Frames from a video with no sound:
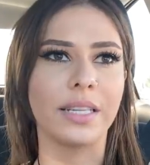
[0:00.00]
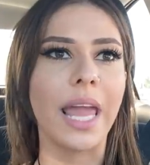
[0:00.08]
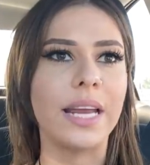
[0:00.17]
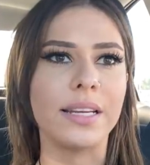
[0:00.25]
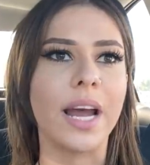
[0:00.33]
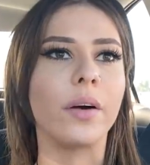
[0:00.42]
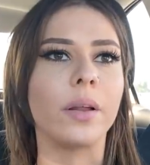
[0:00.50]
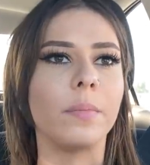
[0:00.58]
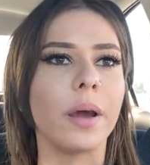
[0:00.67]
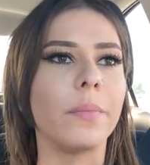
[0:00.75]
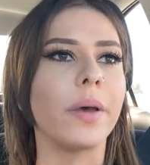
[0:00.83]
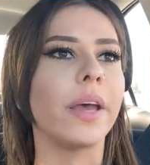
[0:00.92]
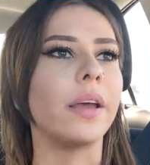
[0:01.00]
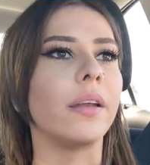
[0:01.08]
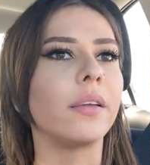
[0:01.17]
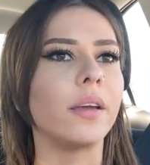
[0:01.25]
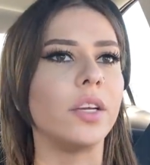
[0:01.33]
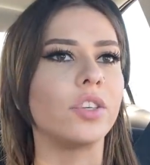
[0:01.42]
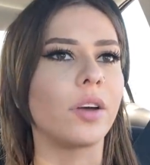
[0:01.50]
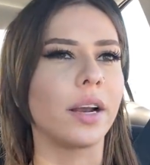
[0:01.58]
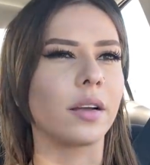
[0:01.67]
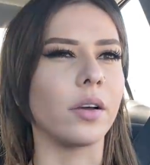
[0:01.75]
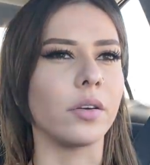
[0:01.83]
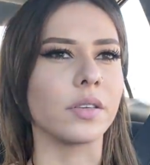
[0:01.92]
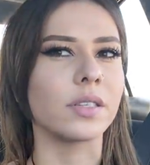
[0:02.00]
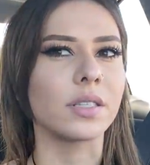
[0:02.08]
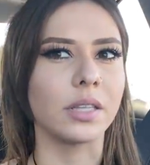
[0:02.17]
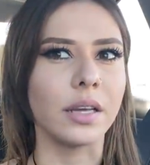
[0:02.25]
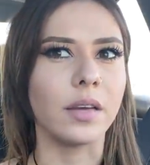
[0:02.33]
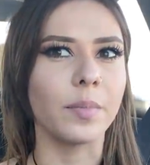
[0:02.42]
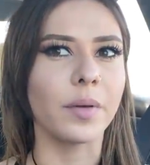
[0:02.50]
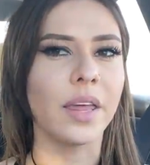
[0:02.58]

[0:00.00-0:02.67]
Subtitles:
lay down in my bed and try to go to sleep.